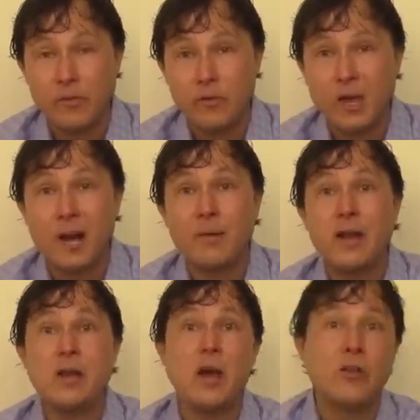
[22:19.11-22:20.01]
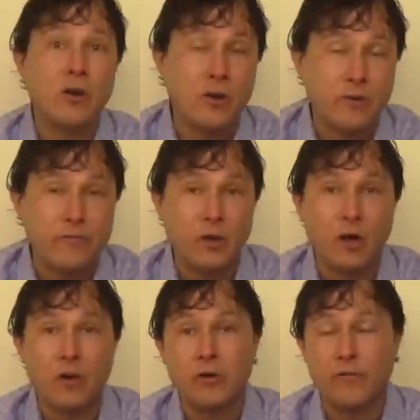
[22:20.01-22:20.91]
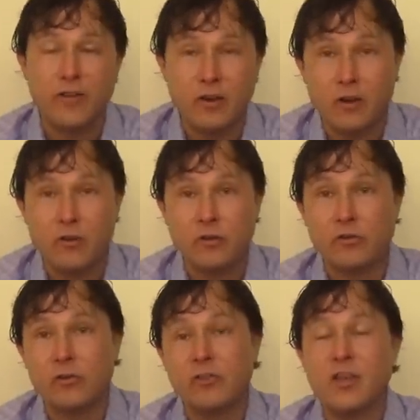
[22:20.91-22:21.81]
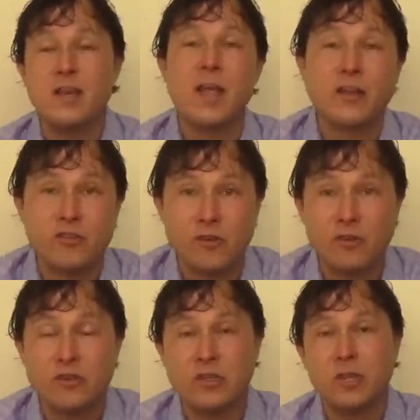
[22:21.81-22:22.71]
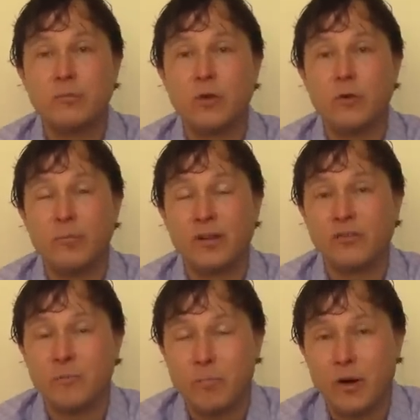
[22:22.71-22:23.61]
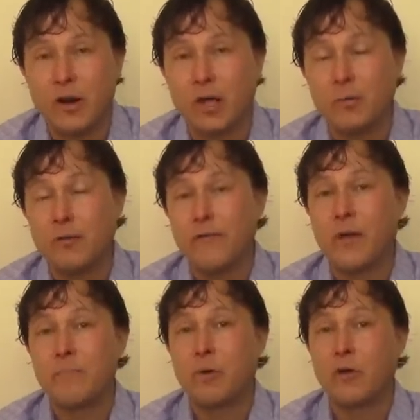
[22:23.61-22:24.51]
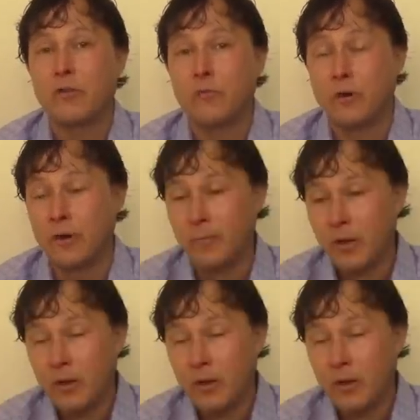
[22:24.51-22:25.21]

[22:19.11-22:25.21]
you gotta buy another one hundred dollars, one hundred fifty dollars juicer the next year to keep going, because you're probably not gonna be able to find parts for it.